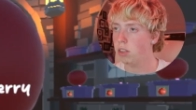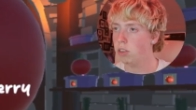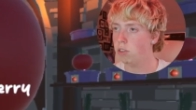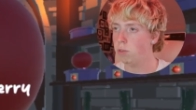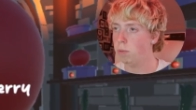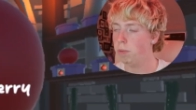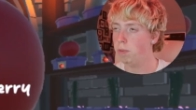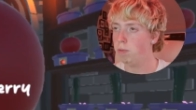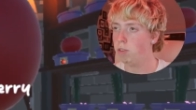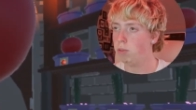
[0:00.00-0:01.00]
So
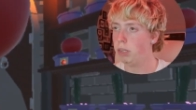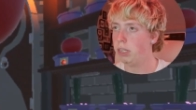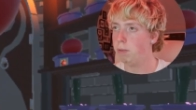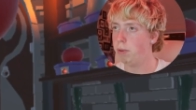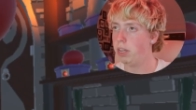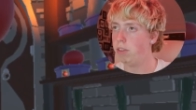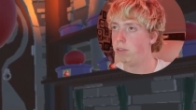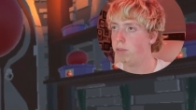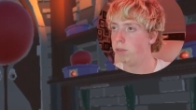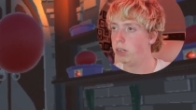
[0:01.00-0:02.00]
we can wait
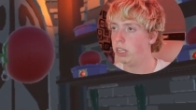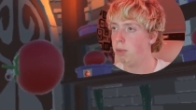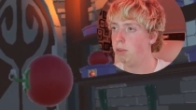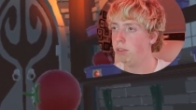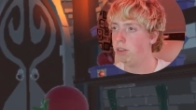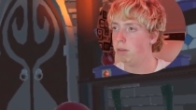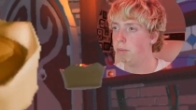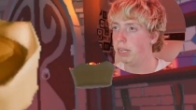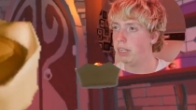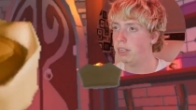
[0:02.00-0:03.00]
for the email to come
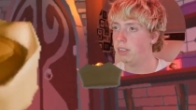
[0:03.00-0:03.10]
back.